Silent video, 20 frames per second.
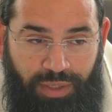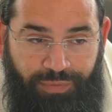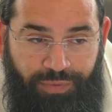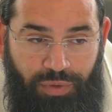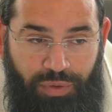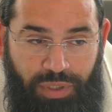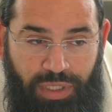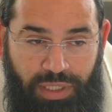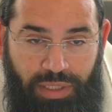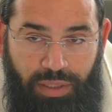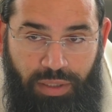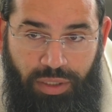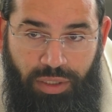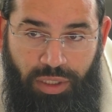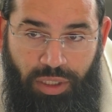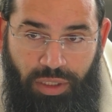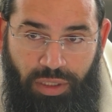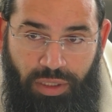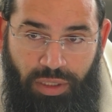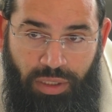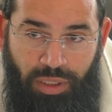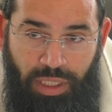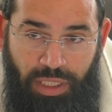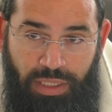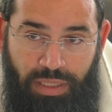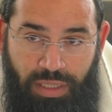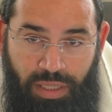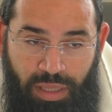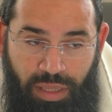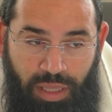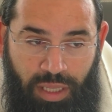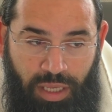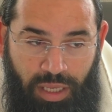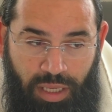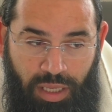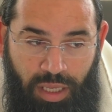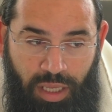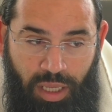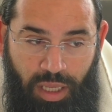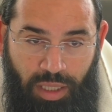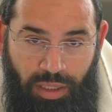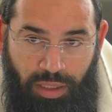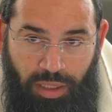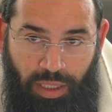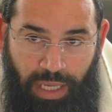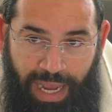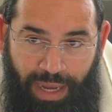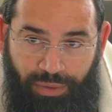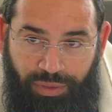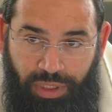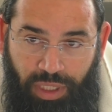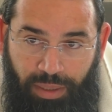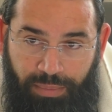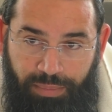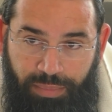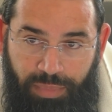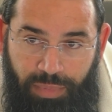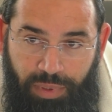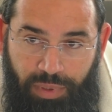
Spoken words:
if you need the outcome,